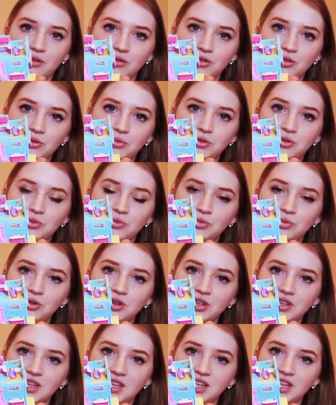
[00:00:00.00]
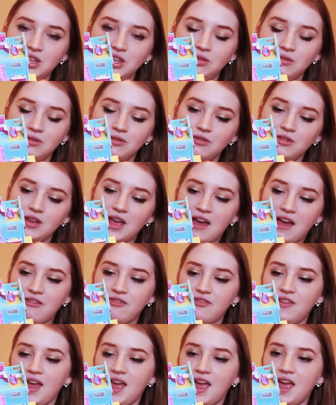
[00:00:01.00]
So it's a really cute little
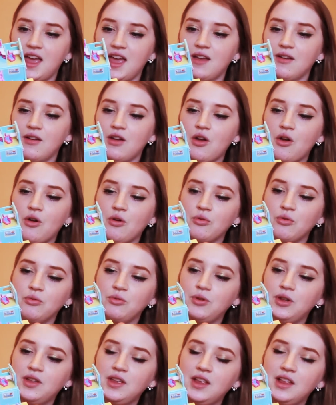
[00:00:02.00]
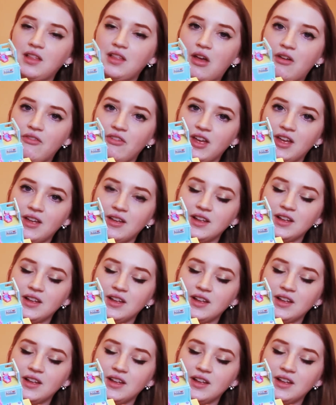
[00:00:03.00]
cafe, Really love it.